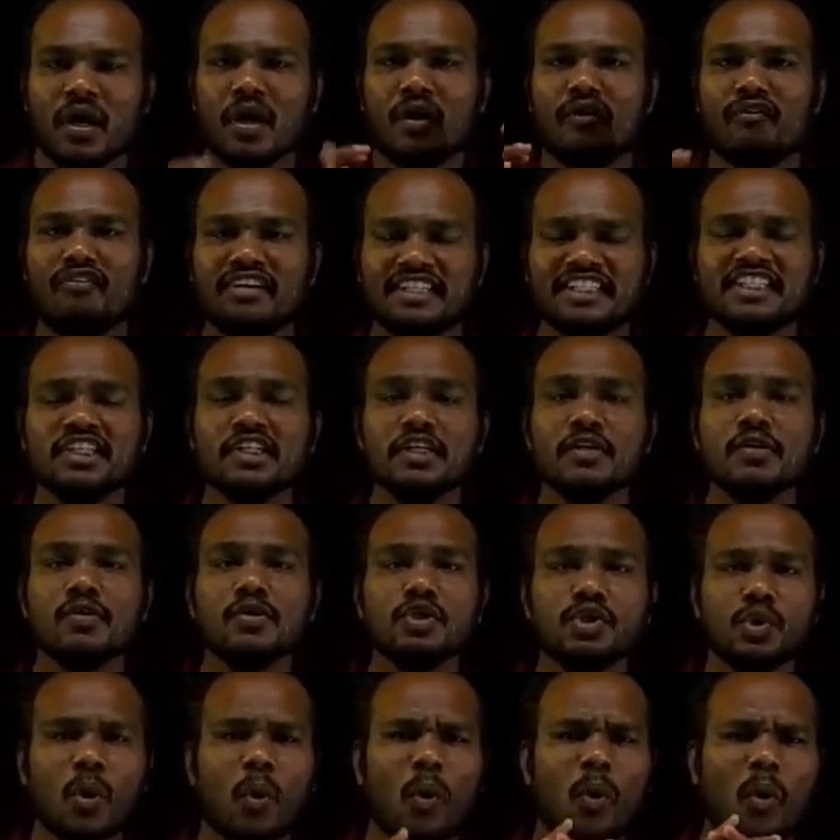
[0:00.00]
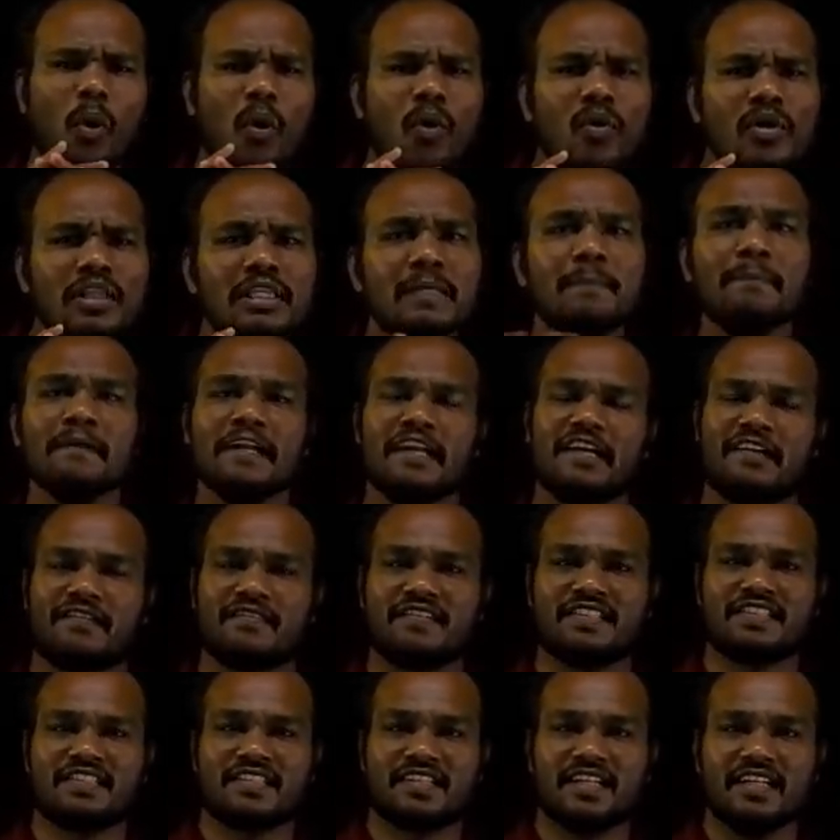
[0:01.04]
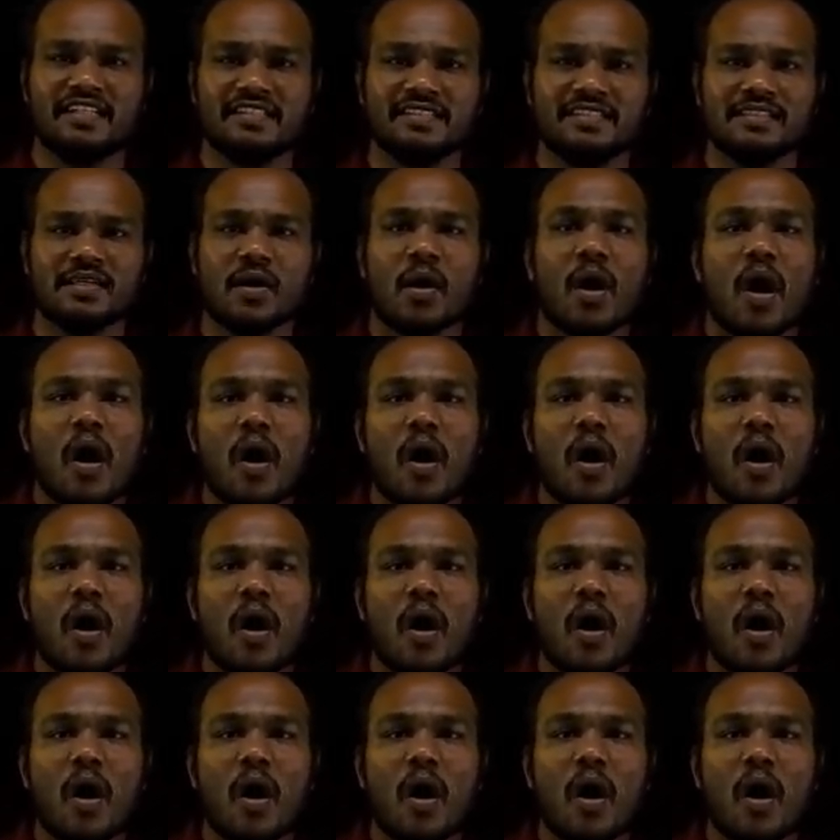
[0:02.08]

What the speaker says: which includes all the prerequisites,